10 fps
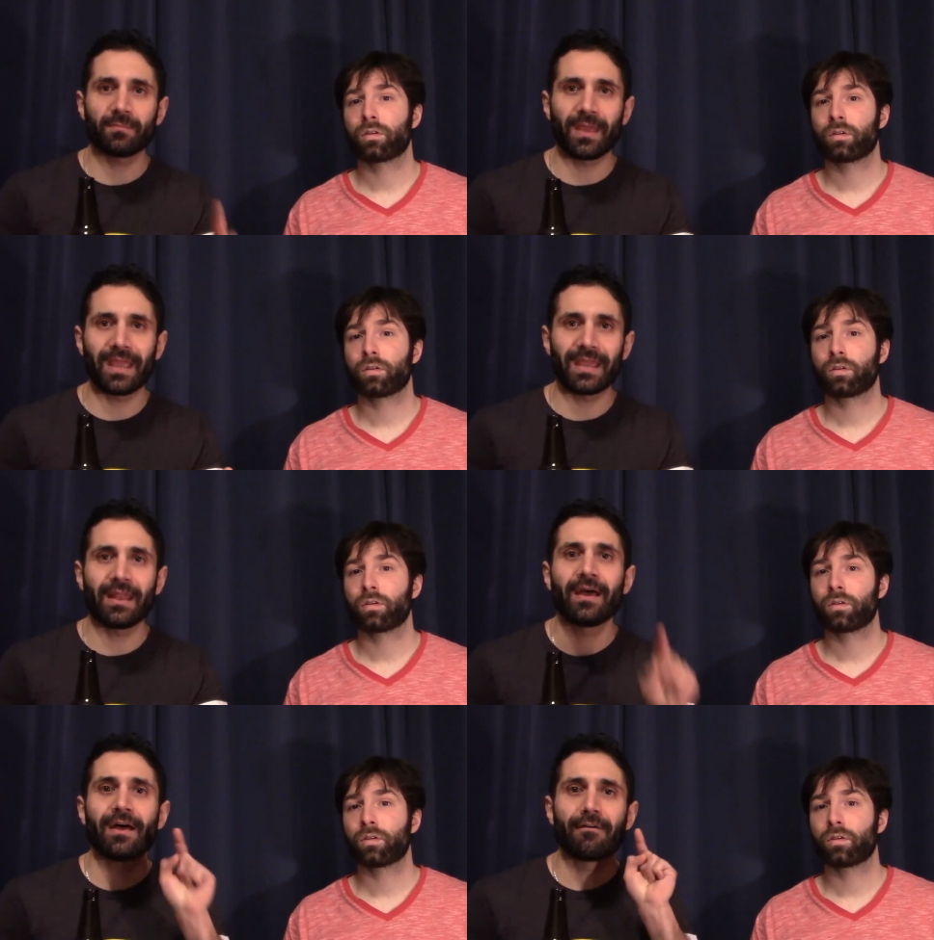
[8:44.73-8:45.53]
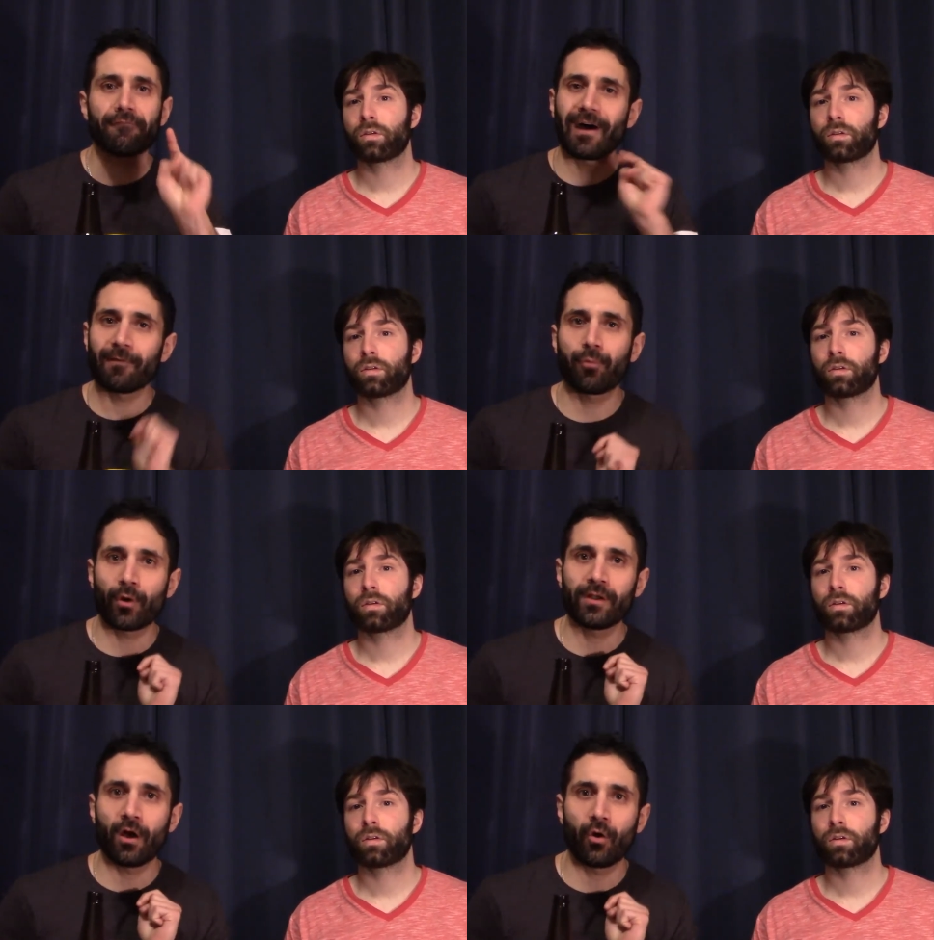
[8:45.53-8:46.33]
Speaker 1: made. five
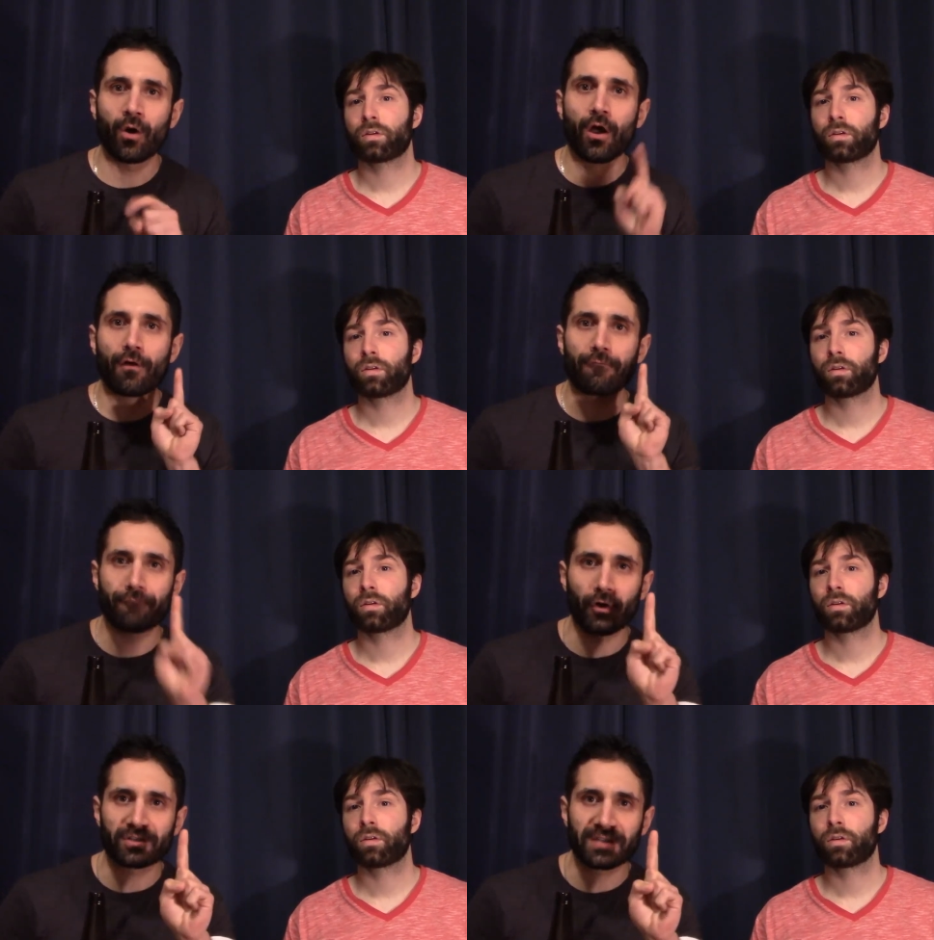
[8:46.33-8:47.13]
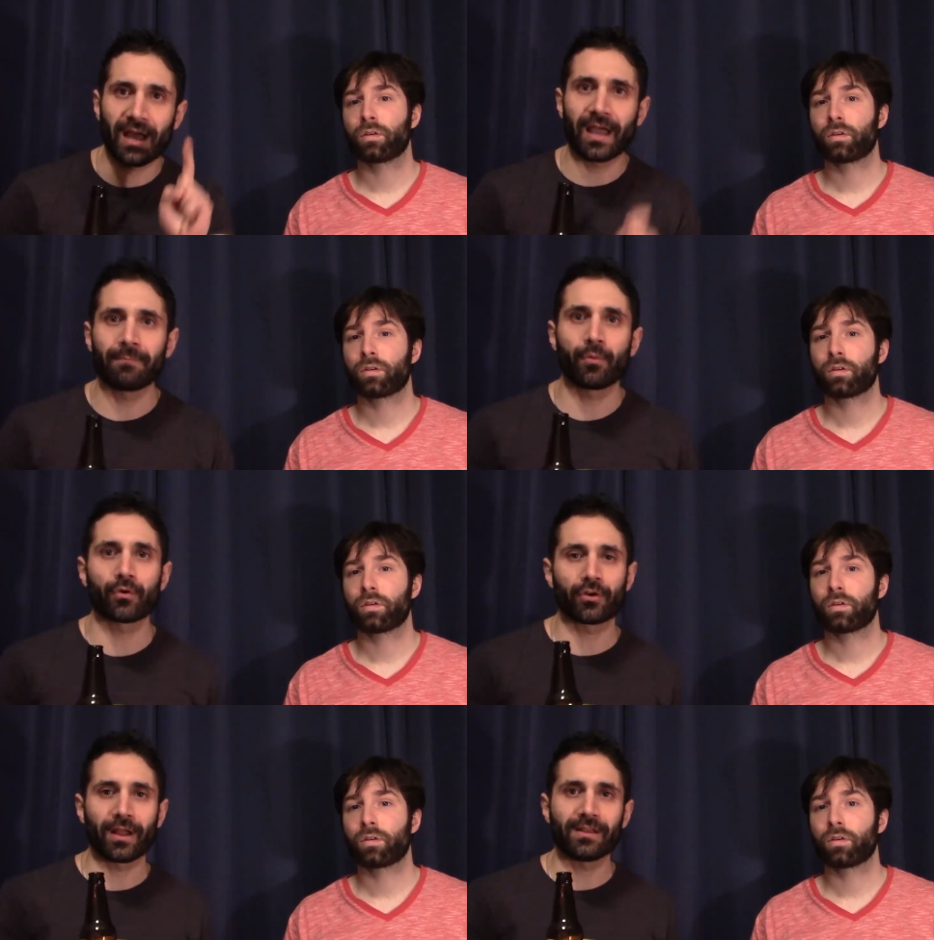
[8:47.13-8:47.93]
point oh. First time
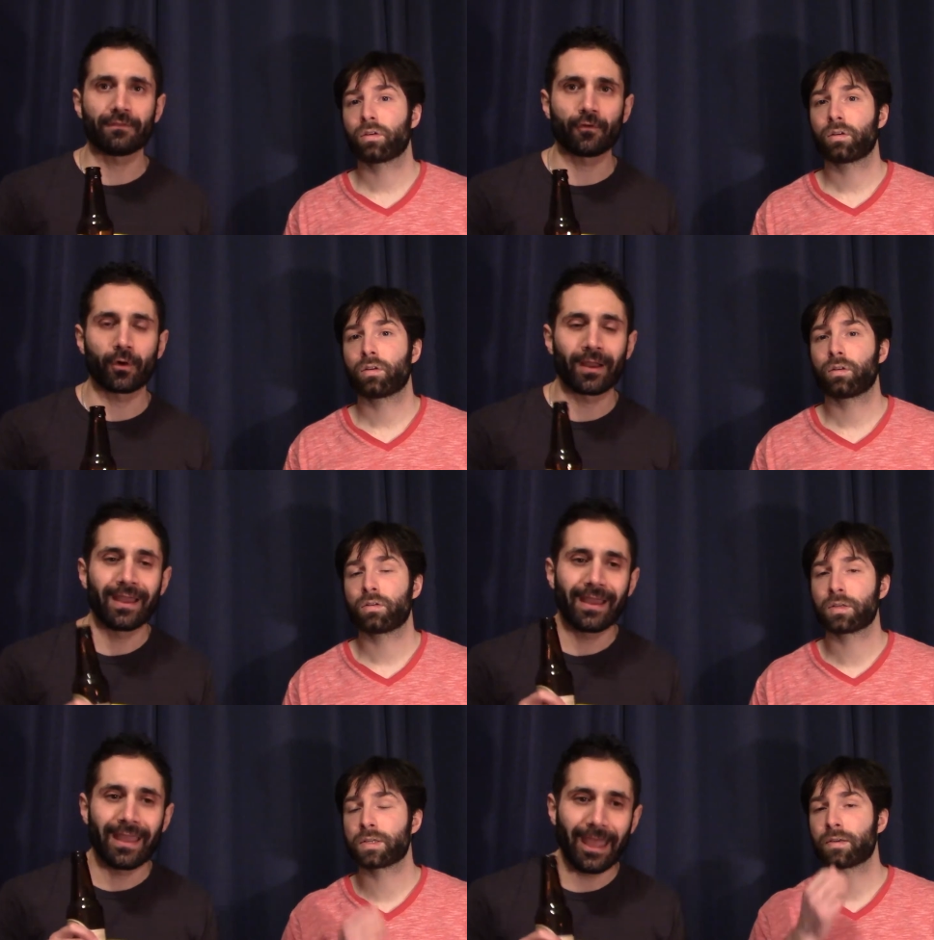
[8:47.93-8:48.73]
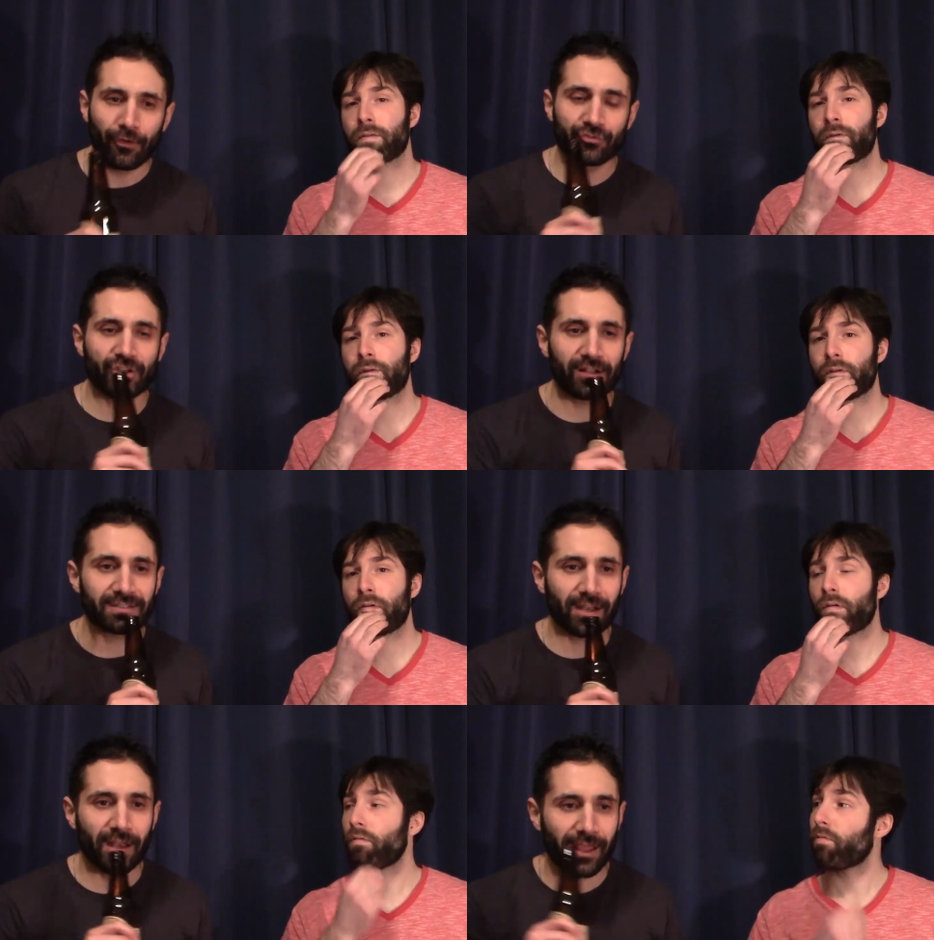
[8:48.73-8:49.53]
Border ninety-four. Elton John's
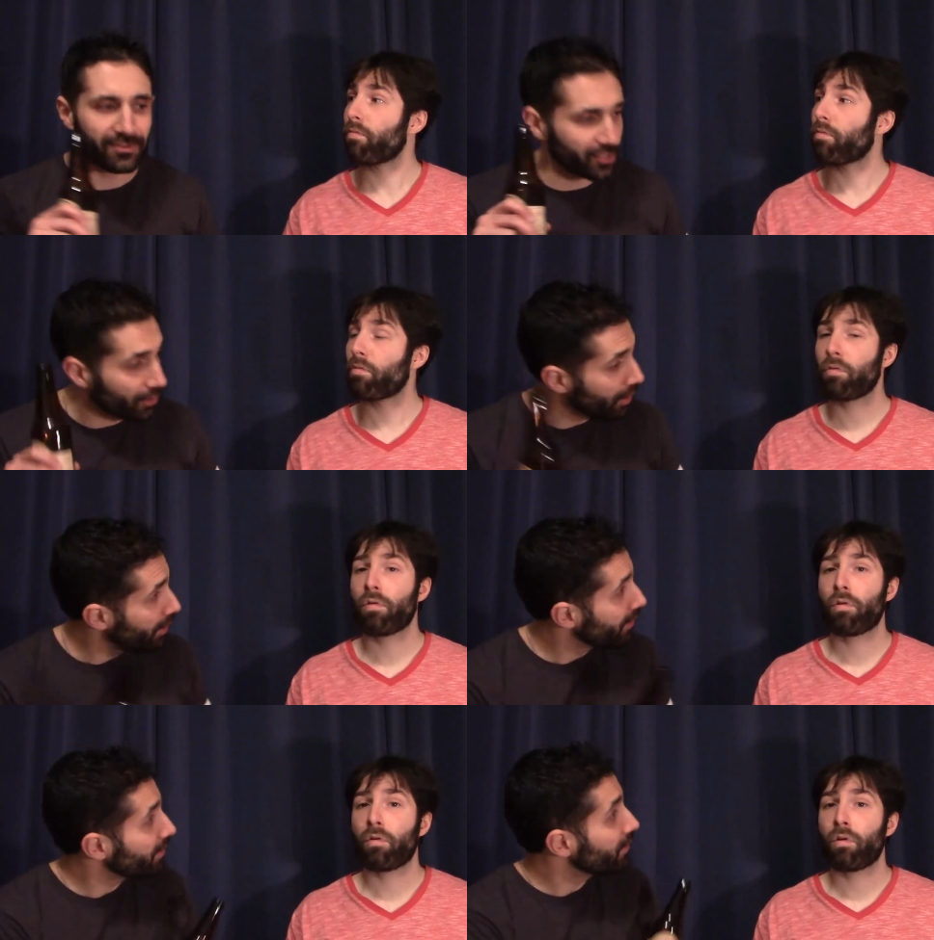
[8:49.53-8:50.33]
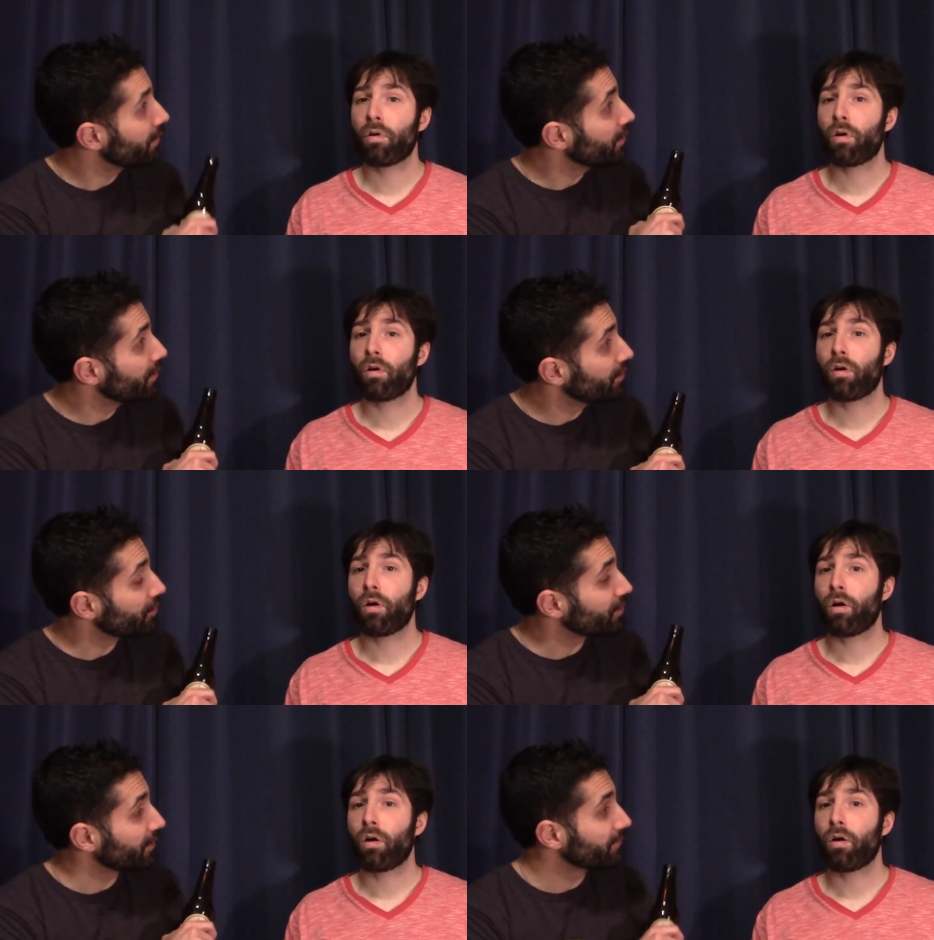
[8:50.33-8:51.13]
Tiny Dancer.
Speaker 2: Your
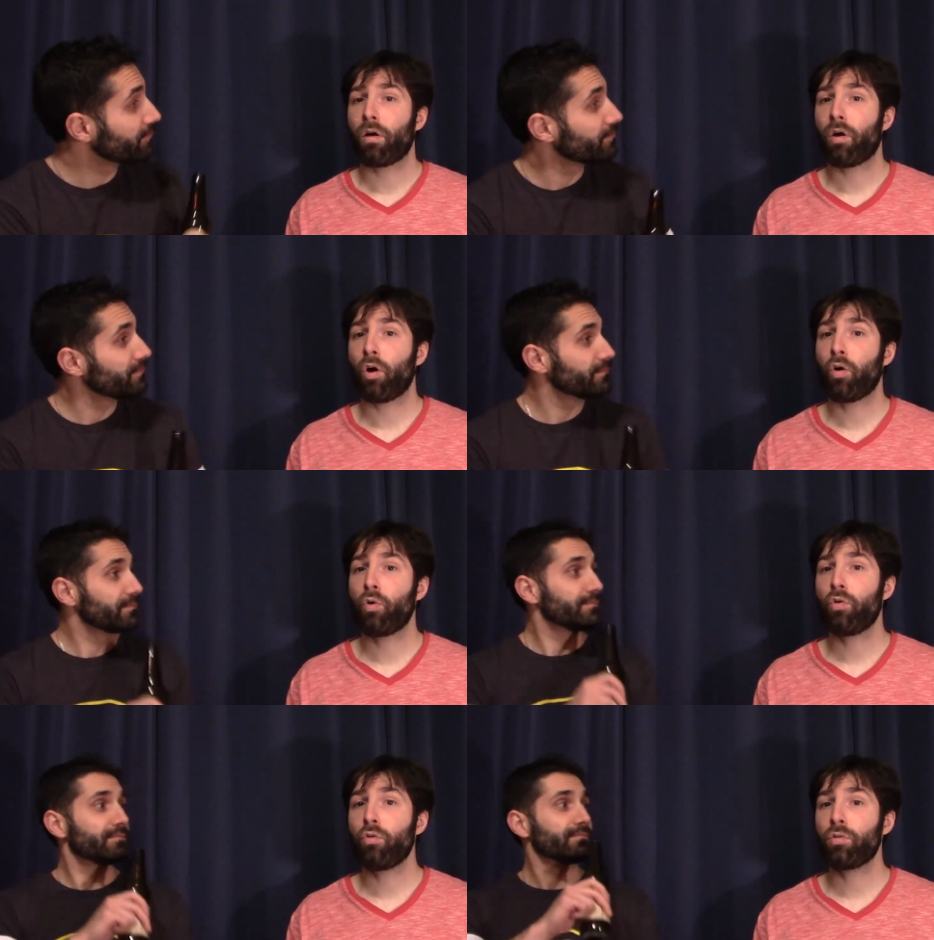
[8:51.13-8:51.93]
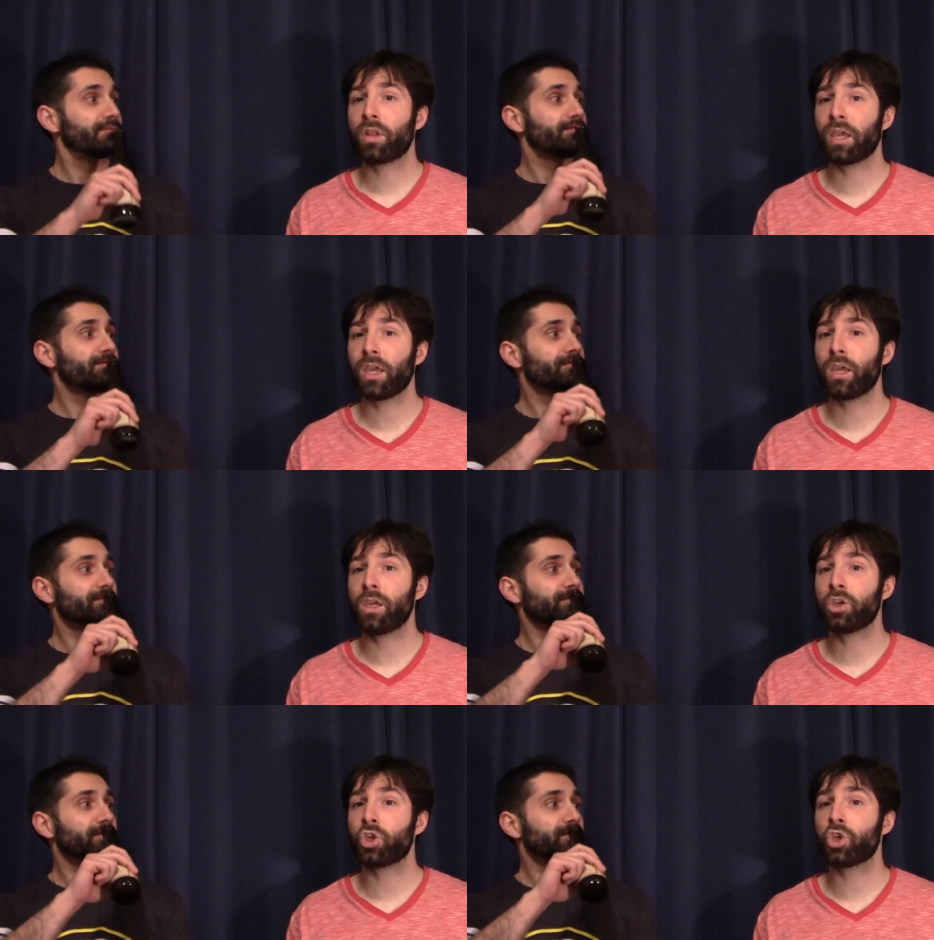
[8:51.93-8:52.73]
turn.
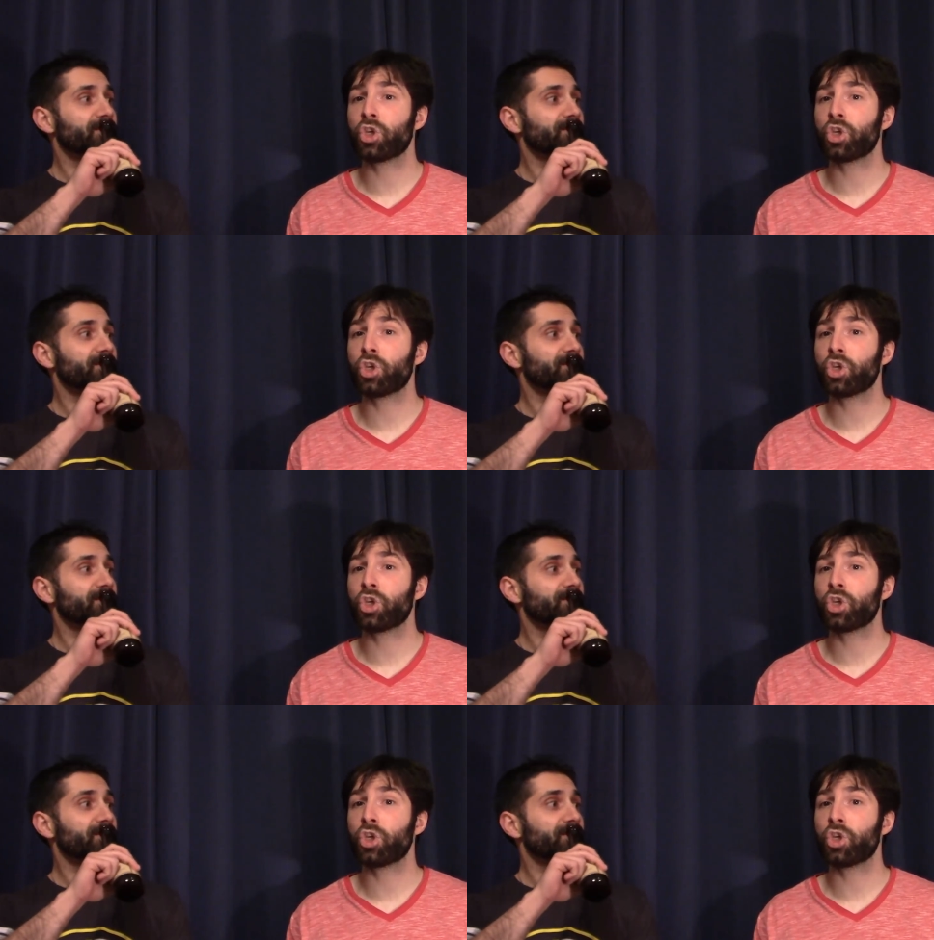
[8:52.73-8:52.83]
Holy shit.